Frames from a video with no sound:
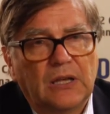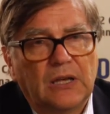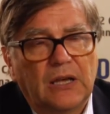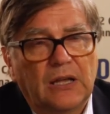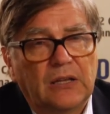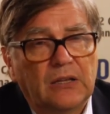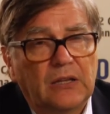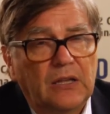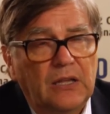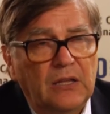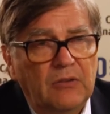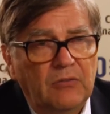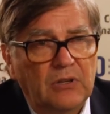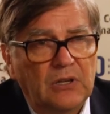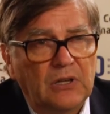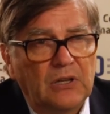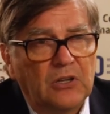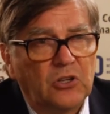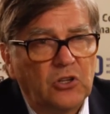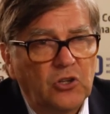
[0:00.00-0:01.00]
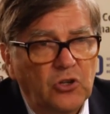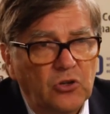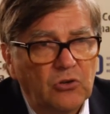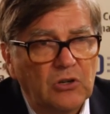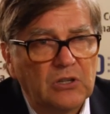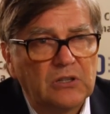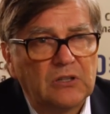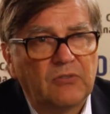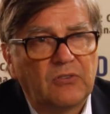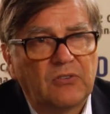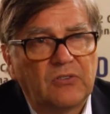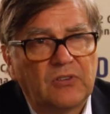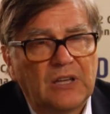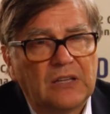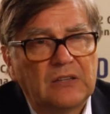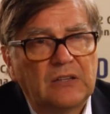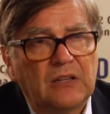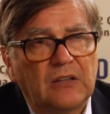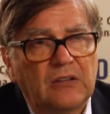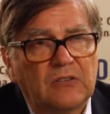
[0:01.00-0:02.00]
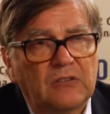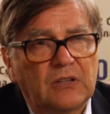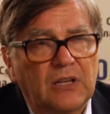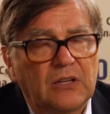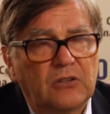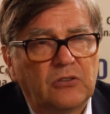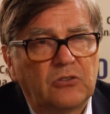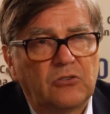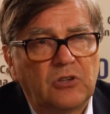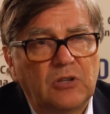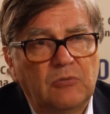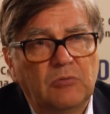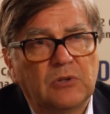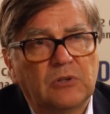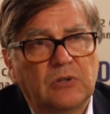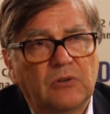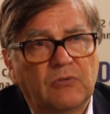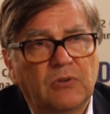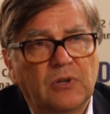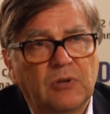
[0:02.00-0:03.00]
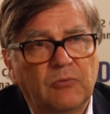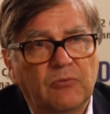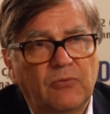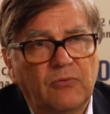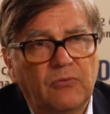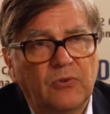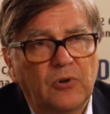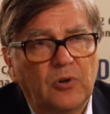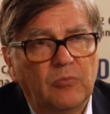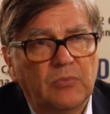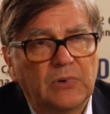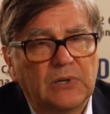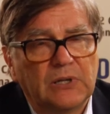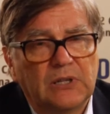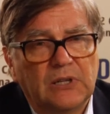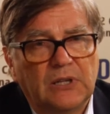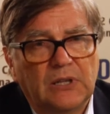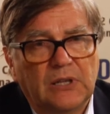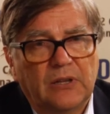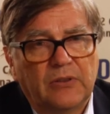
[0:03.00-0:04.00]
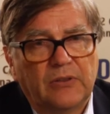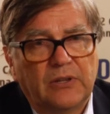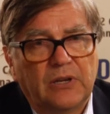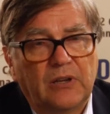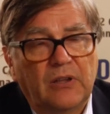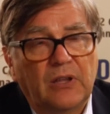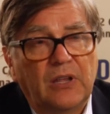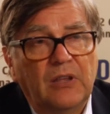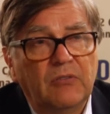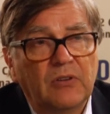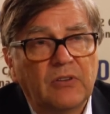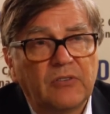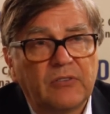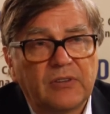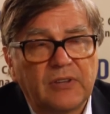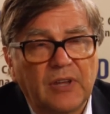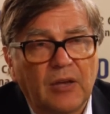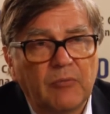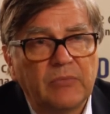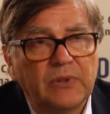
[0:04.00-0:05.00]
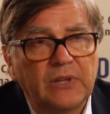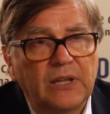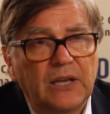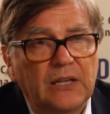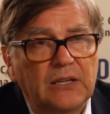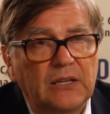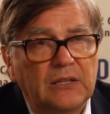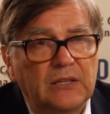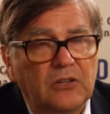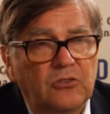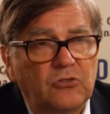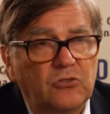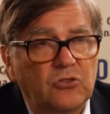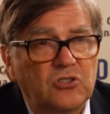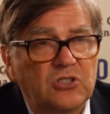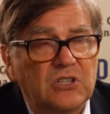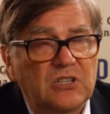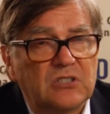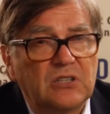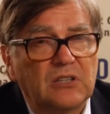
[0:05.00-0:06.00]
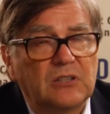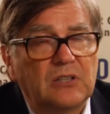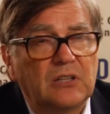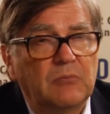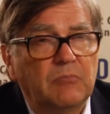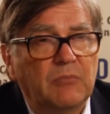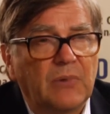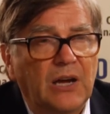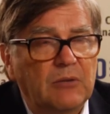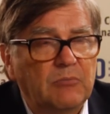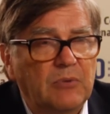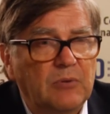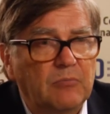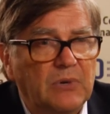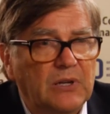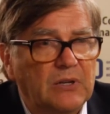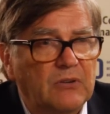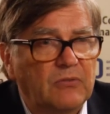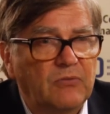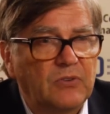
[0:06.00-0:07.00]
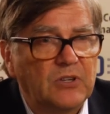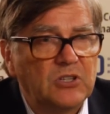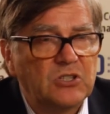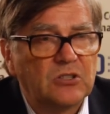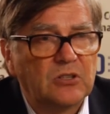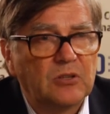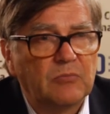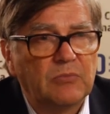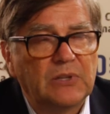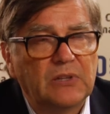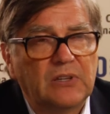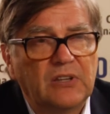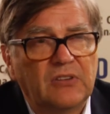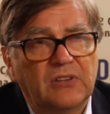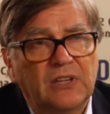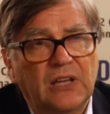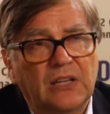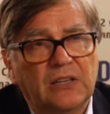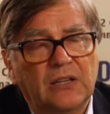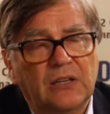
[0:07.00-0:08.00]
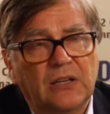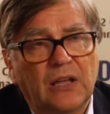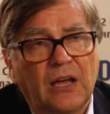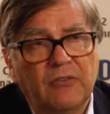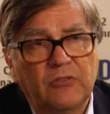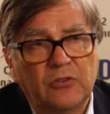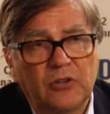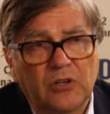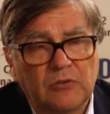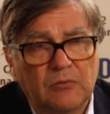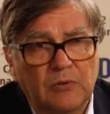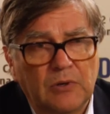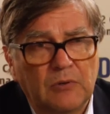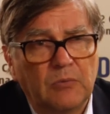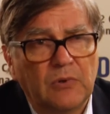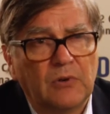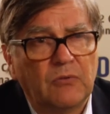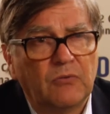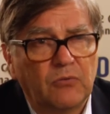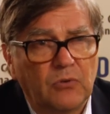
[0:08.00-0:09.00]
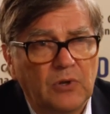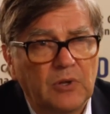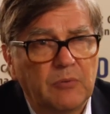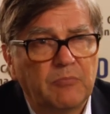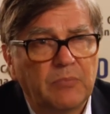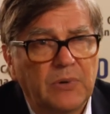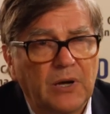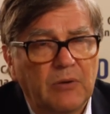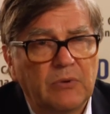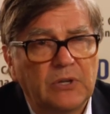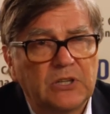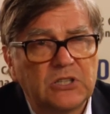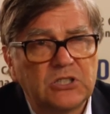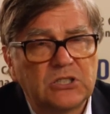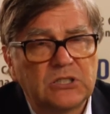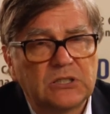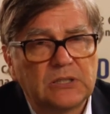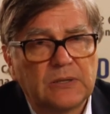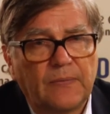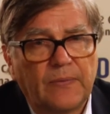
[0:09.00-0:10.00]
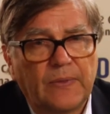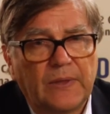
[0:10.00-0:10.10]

And even in curative settings like the treatment of lymphoma, there are even some data that suggest that it might be beneficial, but these data have not been fully published.